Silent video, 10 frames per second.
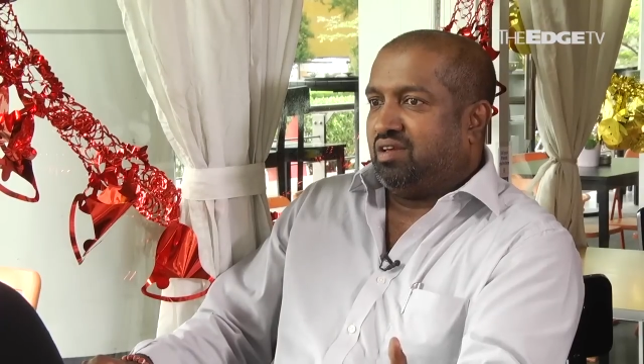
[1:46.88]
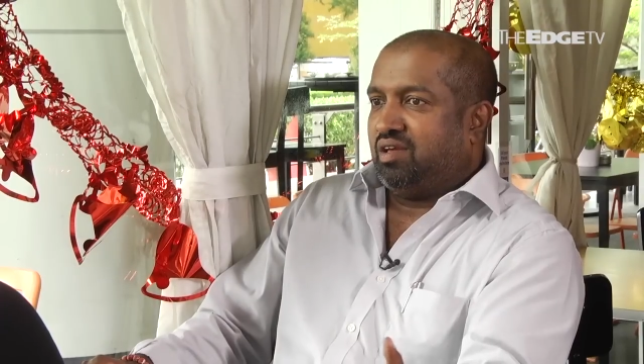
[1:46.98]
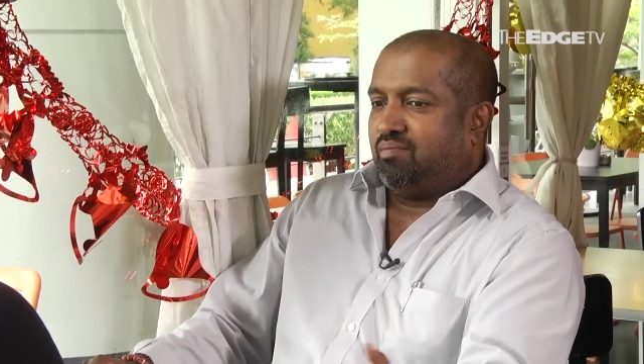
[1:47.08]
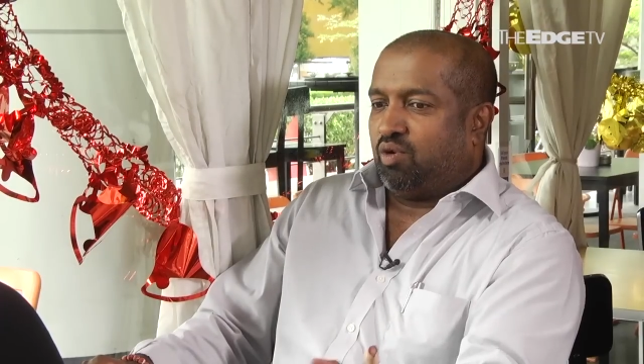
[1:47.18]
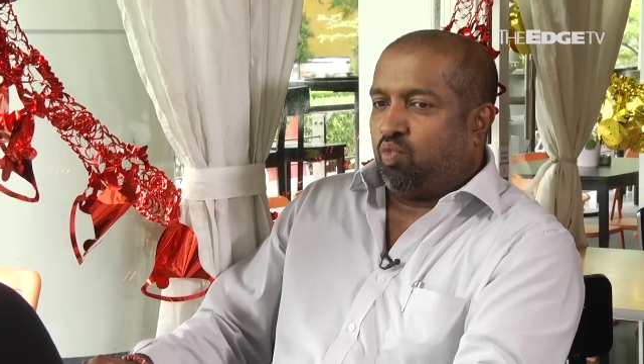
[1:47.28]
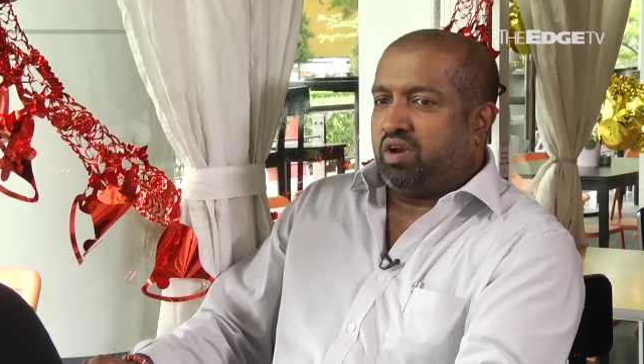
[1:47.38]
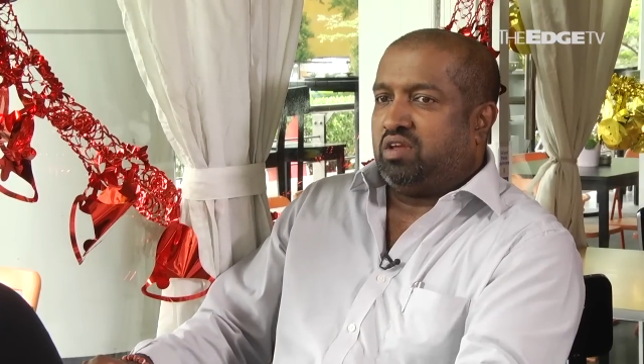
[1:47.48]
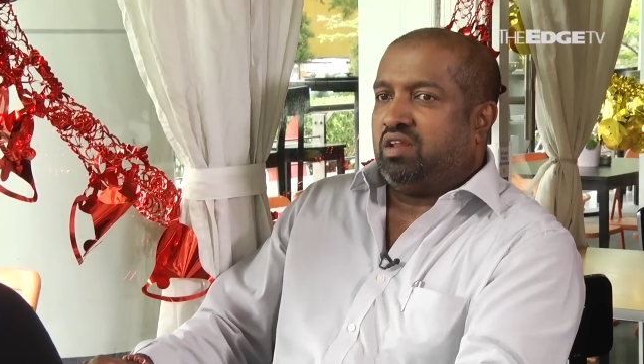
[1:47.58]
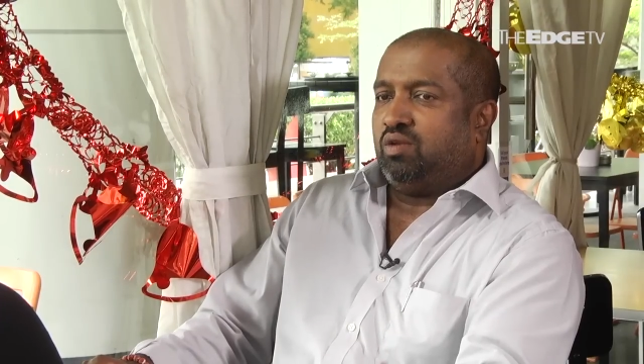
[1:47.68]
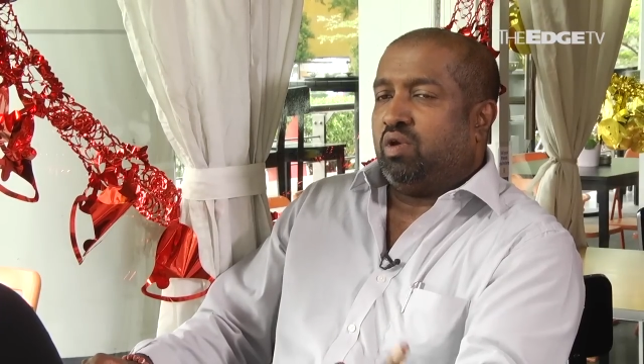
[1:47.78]
Mm. But what
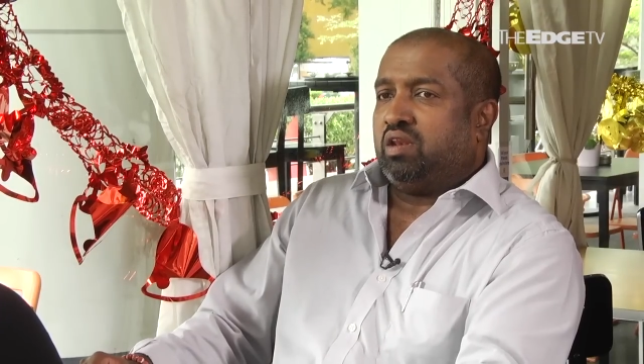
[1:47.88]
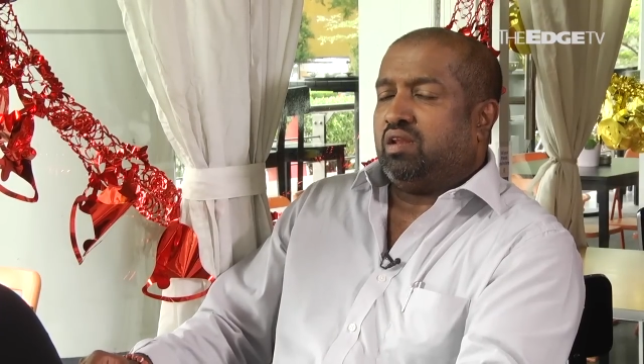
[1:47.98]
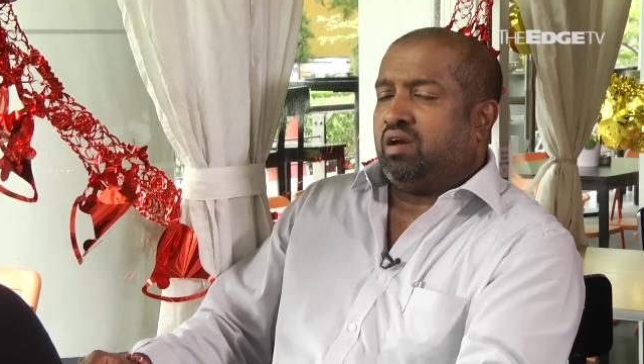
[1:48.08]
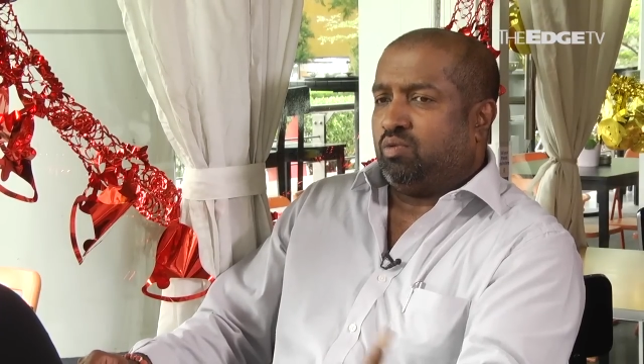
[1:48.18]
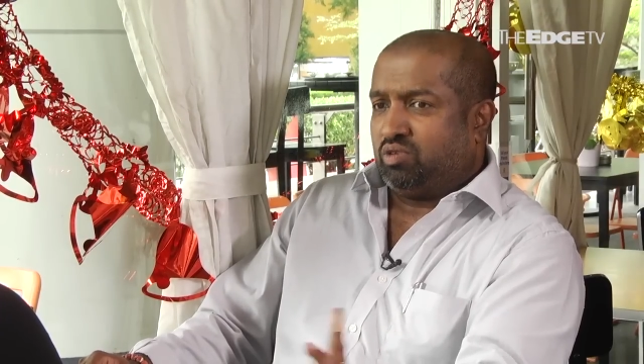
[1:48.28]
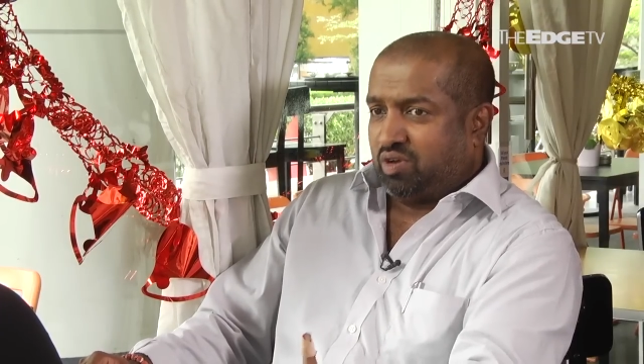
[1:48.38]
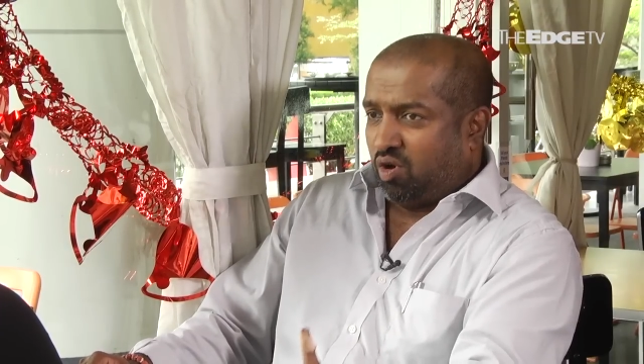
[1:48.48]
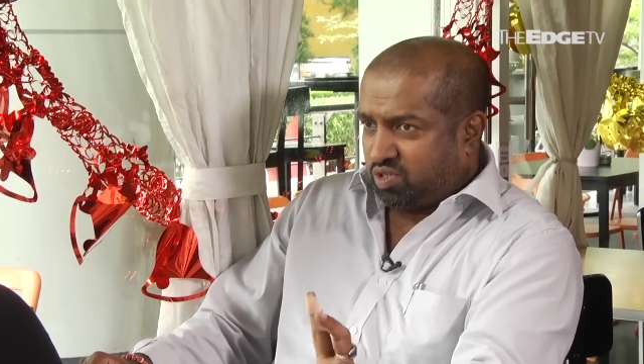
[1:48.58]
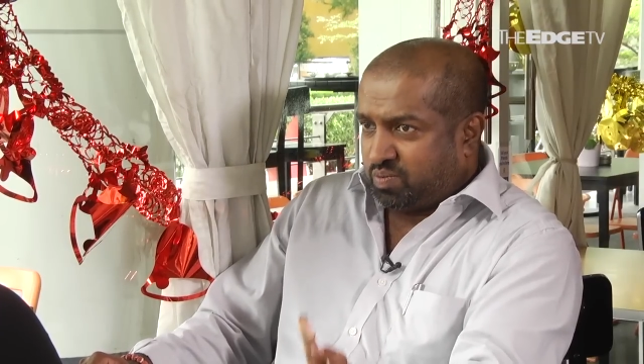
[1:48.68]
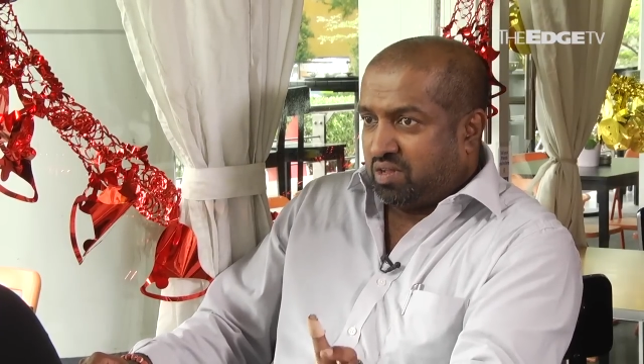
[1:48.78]
he did when uh, it was a
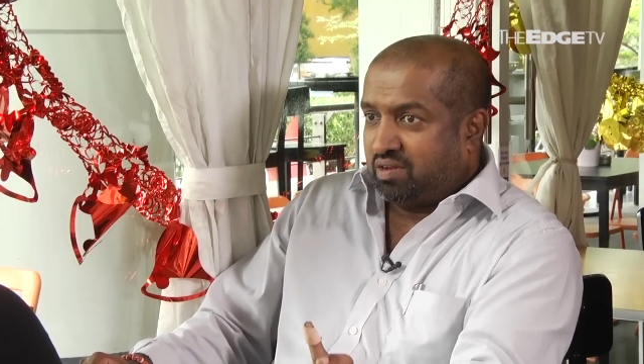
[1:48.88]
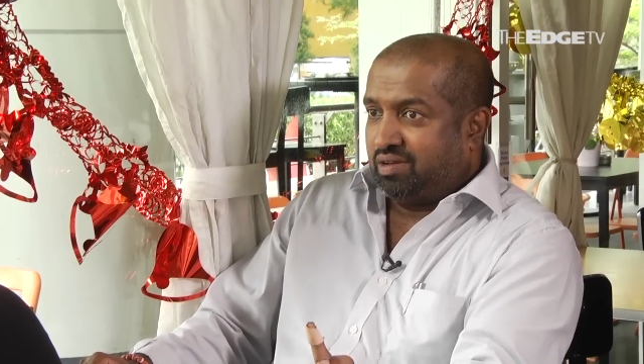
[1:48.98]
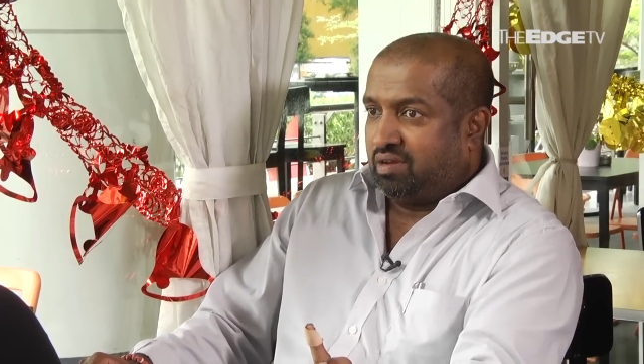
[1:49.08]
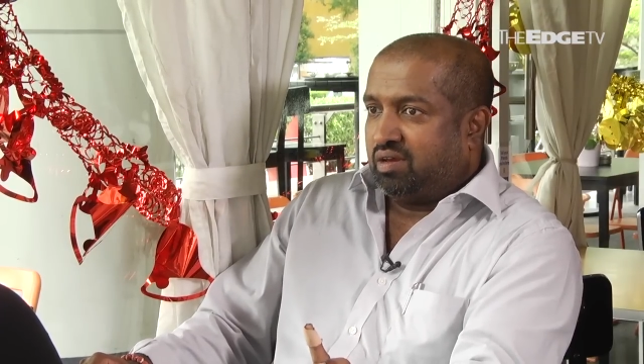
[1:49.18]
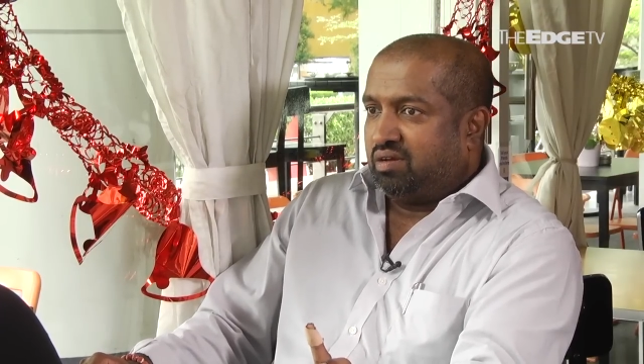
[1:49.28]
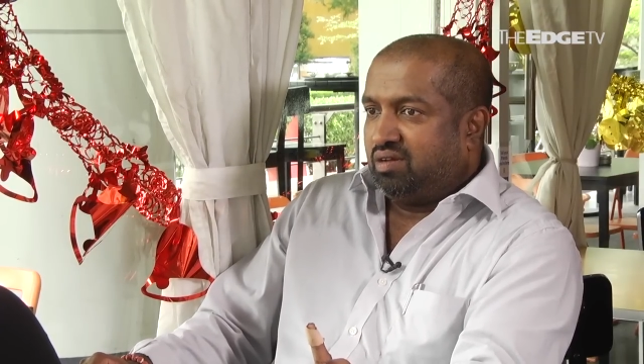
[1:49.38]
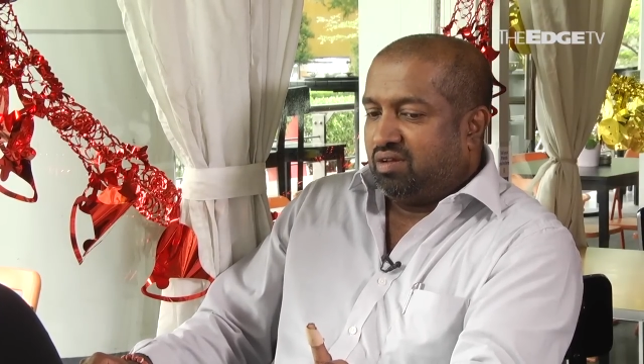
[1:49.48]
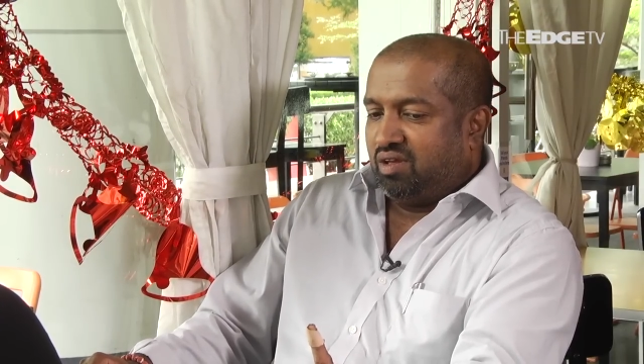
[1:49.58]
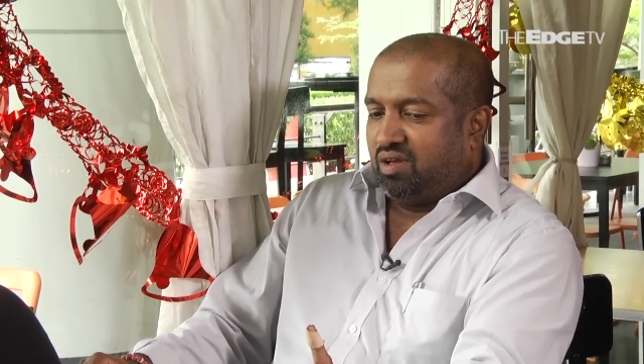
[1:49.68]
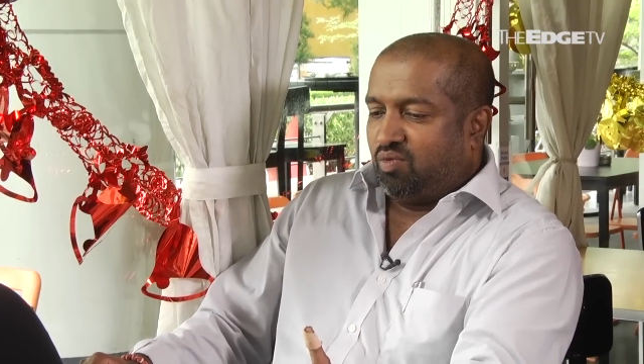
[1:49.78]
hospital earlier,
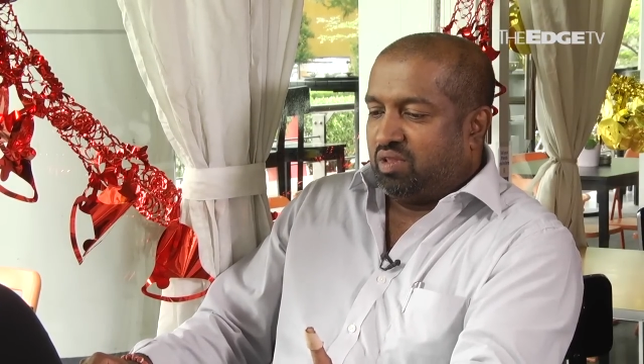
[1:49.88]
mm.